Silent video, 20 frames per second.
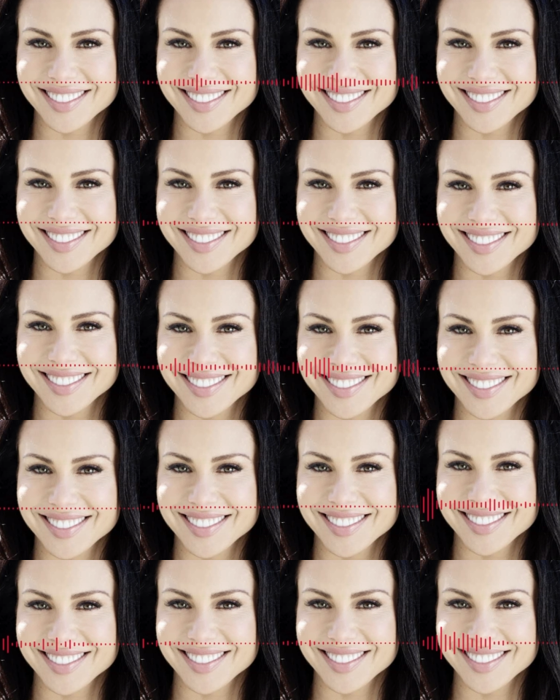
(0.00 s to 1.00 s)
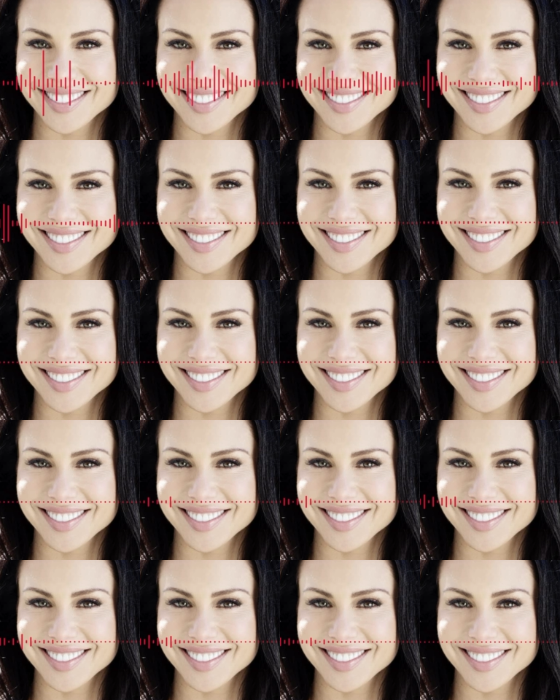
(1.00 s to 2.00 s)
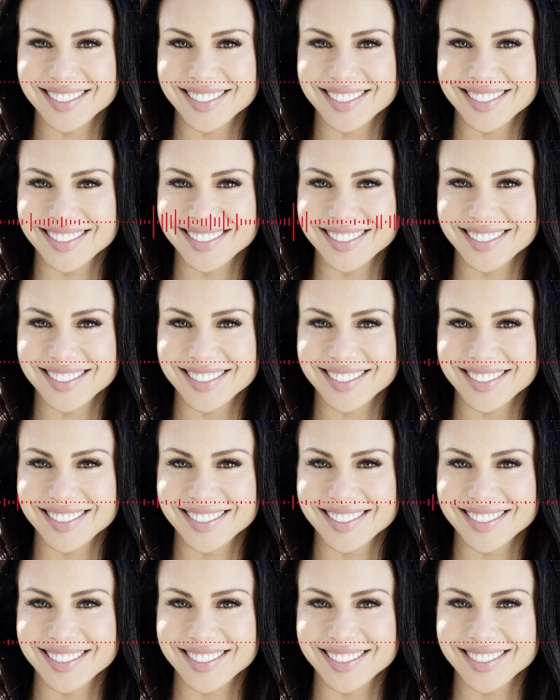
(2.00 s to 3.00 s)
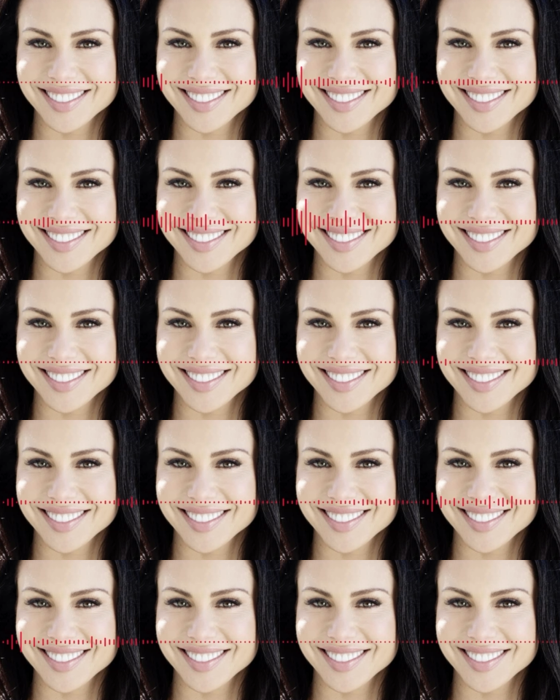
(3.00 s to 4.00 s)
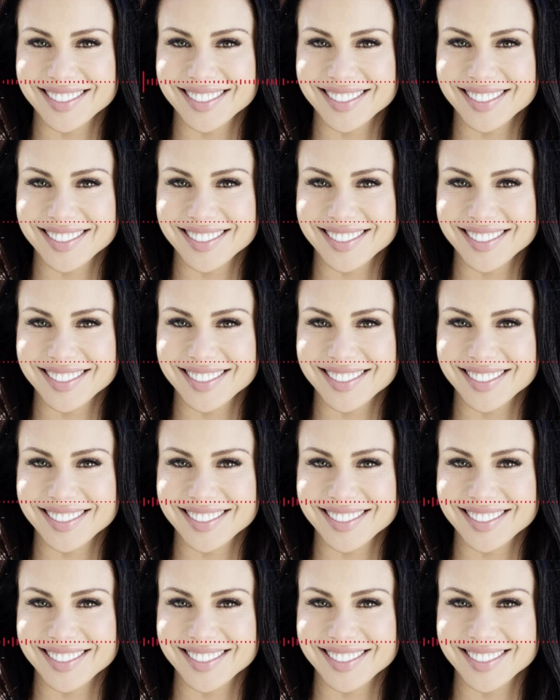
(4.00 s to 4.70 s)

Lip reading: I think a lot of people are in, their hearts are in the right place.